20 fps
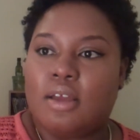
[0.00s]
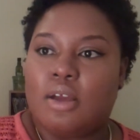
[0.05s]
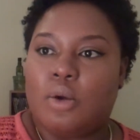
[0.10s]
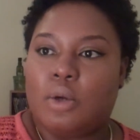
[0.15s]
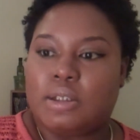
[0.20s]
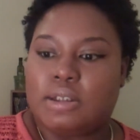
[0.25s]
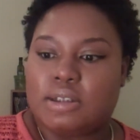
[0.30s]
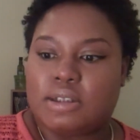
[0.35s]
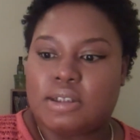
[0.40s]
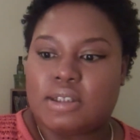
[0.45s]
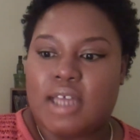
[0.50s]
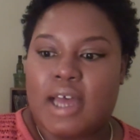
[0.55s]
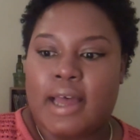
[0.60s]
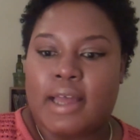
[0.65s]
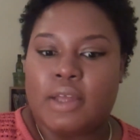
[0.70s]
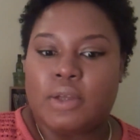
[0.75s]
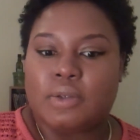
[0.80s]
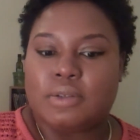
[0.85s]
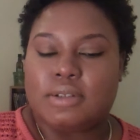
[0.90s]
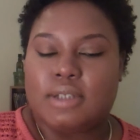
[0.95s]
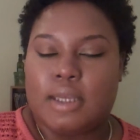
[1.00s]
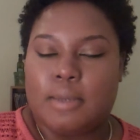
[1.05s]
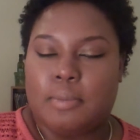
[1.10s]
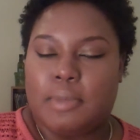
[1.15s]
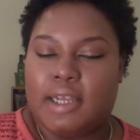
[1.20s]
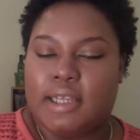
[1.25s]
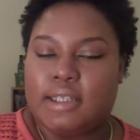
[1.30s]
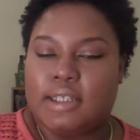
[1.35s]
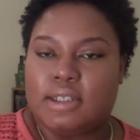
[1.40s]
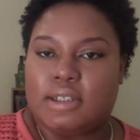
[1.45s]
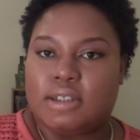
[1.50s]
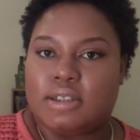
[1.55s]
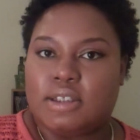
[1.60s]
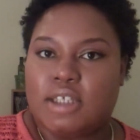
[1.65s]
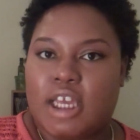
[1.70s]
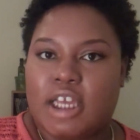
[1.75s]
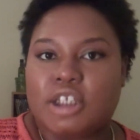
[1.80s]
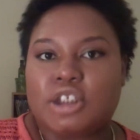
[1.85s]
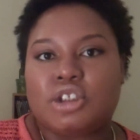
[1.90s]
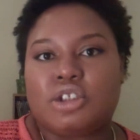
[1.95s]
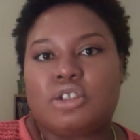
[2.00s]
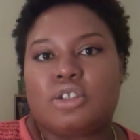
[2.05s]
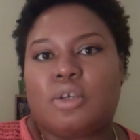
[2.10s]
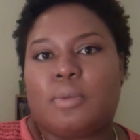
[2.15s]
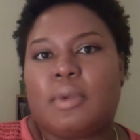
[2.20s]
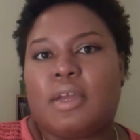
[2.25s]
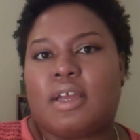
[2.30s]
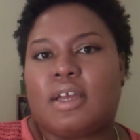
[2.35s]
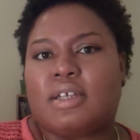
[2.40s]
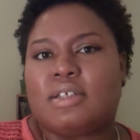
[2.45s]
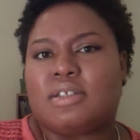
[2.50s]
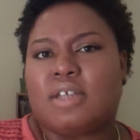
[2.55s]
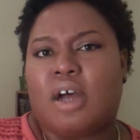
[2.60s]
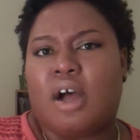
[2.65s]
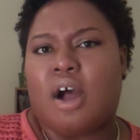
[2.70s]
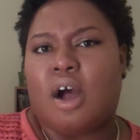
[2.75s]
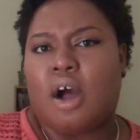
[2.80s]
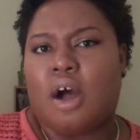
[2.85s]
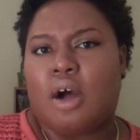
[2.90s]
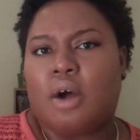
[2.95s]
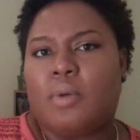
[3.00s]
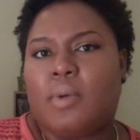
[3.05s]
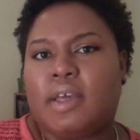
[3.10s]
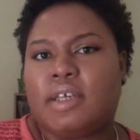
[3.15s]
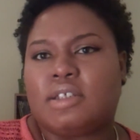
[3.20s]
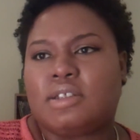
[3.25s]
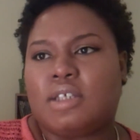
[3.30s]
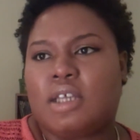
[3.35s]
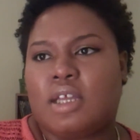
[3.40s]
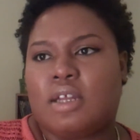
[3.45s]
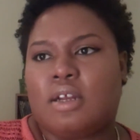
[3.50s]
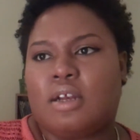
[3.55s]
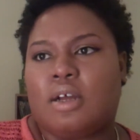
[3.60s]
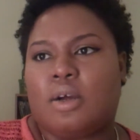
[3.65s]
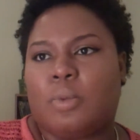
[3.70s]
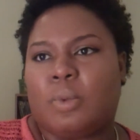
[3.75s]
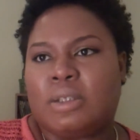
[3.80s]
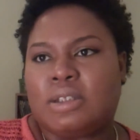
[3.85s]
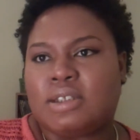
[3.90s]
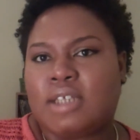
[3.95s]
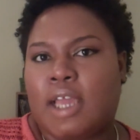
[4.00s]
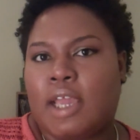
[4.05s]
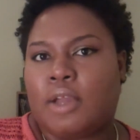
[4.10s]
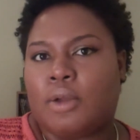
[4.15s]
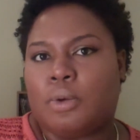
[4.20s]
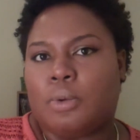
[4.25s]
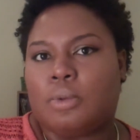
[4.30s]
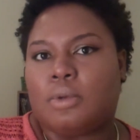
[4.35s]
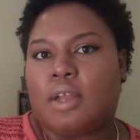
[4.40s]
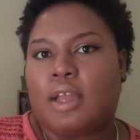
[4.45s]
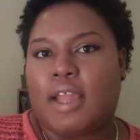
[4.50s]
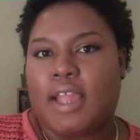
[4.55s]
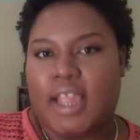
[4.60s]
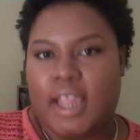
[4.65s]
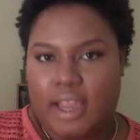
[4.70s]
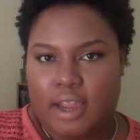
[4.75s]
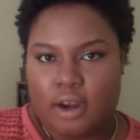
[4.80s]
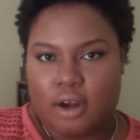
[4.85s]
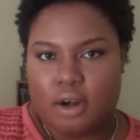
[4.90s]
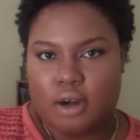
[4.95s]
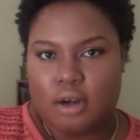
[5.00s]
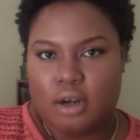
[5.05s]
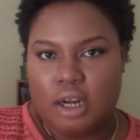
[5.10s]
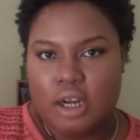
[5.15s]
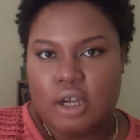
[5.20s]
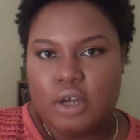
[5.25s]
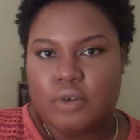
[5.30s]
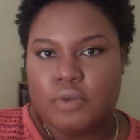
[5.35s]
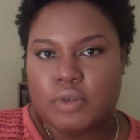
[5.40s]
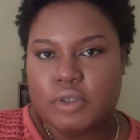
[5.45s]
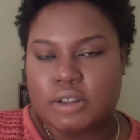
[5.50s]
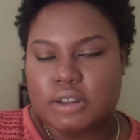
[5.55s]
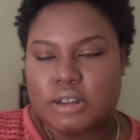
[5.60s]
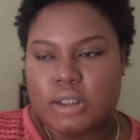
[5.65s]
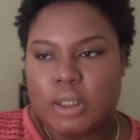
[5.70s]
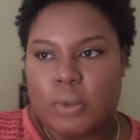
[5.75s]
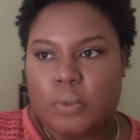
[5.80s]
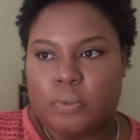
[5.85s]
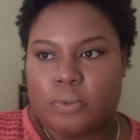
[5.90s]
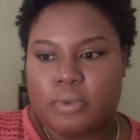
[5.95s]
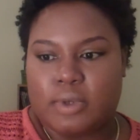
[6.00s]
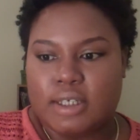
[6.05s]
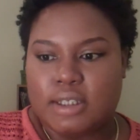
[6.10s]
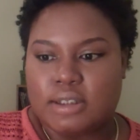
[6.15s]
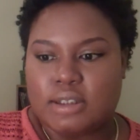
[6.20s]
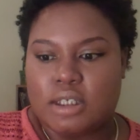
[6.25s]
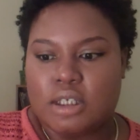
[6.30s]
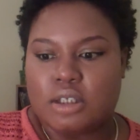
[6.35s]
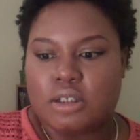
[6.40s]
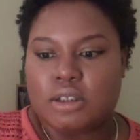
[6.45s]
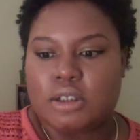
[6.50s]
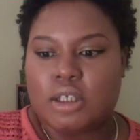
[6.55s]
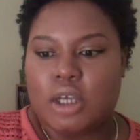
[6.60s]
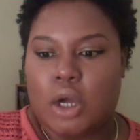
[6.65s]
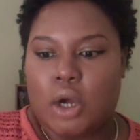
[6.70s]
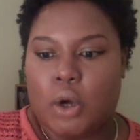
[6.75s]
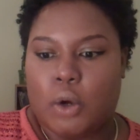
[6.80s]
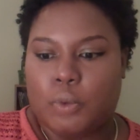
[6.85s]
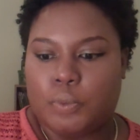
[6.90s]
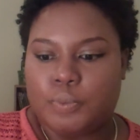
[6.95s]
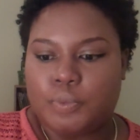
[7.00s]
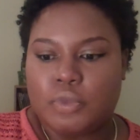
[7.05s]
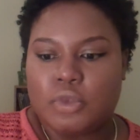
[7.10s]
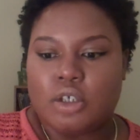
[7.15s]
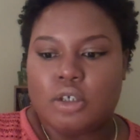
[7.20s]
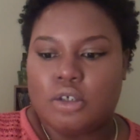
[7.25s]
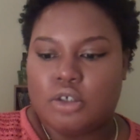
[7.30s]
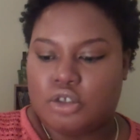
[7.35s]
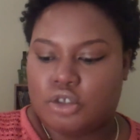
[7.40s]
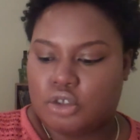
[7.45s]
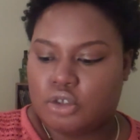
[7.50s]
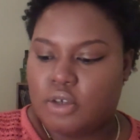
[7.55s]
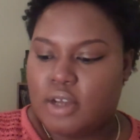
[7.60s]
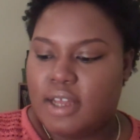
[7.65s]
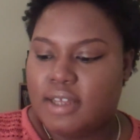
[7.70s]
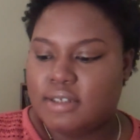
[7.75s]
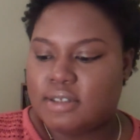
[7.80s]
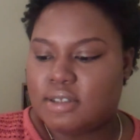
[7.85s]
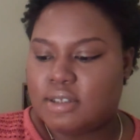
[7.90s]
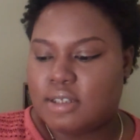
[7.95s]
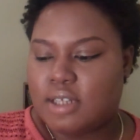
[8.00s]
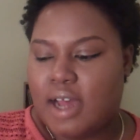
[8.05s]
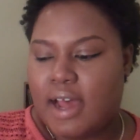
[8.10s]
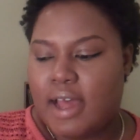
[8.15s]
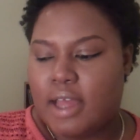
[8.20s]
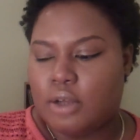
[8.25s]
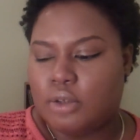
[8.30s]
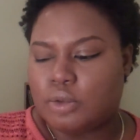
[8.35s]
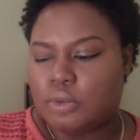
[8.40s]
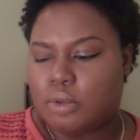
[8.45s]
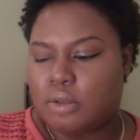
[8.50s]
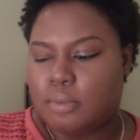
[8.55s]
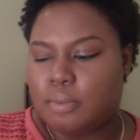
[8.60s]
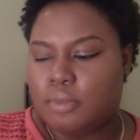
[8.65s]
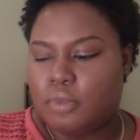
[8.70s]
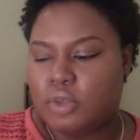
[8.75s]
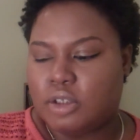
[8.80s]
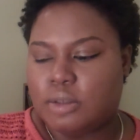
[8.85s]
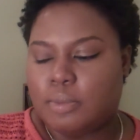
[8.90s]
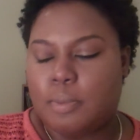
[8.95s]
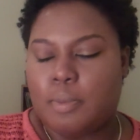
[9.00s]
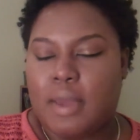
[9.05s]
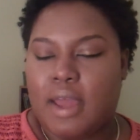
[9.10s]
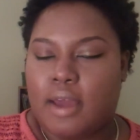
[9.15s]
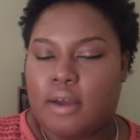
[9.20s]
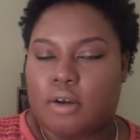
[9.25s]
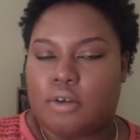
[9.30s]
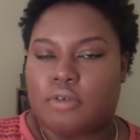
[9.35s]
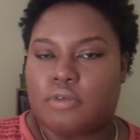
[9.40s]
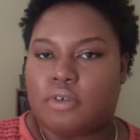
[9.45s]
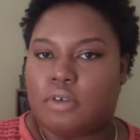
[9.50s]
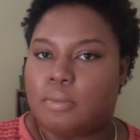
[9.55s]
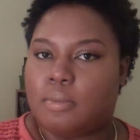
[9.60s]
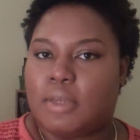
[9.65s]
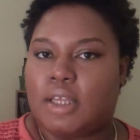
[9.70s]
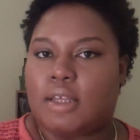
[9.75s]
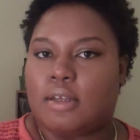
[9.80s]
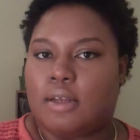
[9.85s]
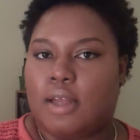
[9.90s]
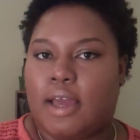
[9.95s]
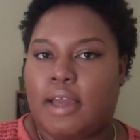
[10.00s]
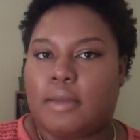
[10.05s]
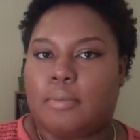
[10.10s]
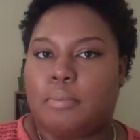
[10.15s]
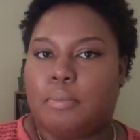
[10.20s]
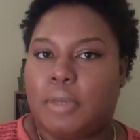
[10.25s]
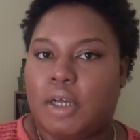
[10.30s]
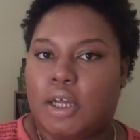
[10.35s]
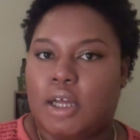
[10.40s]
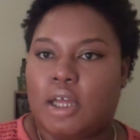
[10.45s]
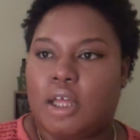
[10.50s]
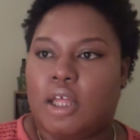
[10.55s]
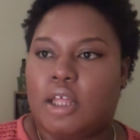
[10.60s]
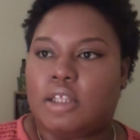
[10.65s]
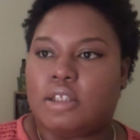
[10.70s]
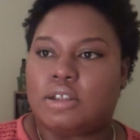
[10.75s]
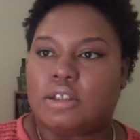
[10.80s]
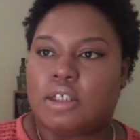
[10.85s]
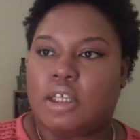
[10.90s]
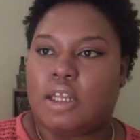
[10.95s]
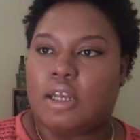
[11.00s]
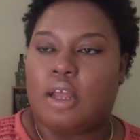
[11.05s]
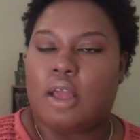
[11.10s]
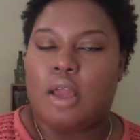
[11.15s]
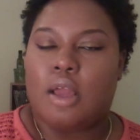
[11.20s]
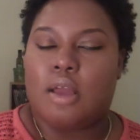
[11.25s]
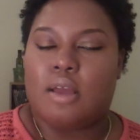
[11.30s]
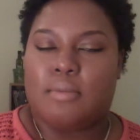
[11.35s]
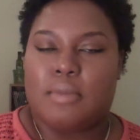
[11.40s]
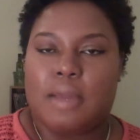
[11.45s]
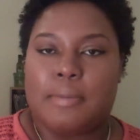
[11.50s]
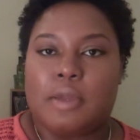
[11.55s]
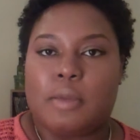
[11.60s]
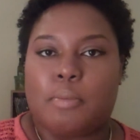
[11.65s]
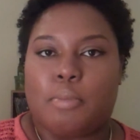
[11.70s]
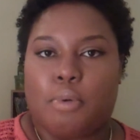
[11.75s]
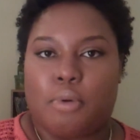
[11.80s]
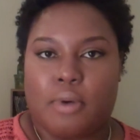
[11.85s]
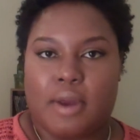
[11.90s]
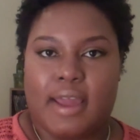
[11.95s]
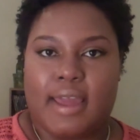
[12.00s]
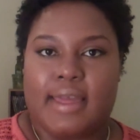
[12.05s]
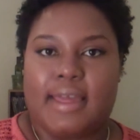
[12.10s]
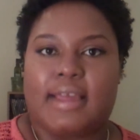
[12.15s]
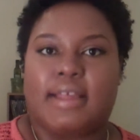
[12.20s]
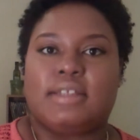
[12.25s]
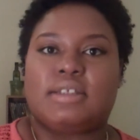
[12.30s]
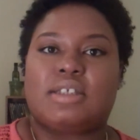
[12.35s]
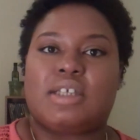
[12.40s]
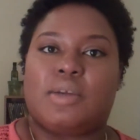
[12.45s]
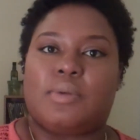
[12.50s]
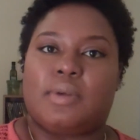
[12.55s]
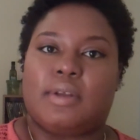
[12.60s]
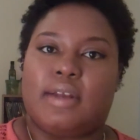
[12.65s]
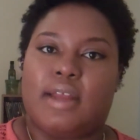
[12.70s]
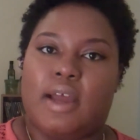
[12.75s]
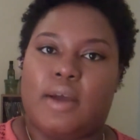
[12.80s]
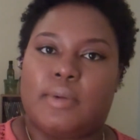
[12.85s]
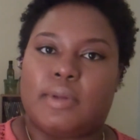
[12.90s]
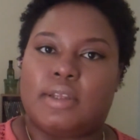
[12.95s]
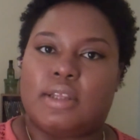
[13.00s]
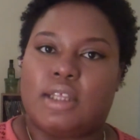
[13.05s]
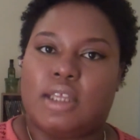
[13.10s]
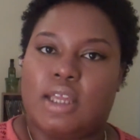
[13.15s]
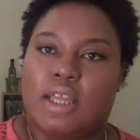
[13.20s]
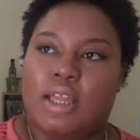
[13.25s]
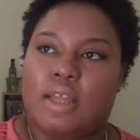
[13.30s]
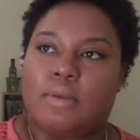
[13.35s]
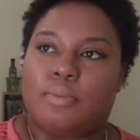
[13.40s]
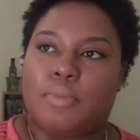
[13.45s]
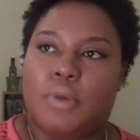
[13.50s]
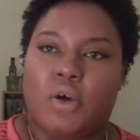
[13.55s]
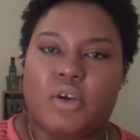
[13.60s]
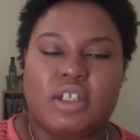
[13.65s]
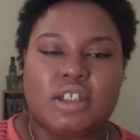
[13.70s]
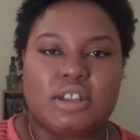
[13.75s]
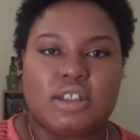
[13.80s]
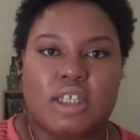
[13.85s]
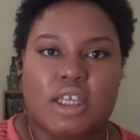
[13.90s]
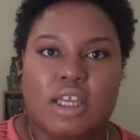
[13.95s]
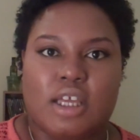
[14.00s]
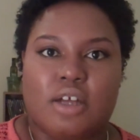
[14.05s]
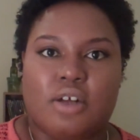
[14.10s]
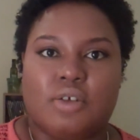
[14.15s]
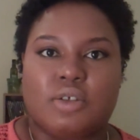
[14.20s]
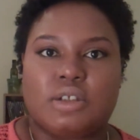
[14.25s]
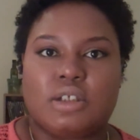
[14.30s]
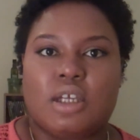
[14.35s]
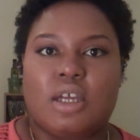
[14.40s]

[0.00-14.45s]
styles that blended the texture, because I always ended up with tangled hair for some reason. So stretch styles was better for me, like buns and maybe braids every now and then, ponytails.